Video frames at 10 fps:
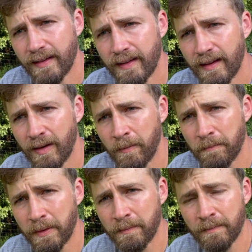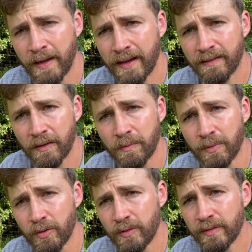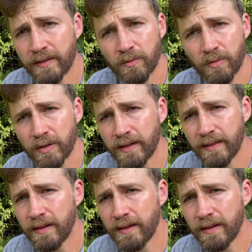But man, they're moving really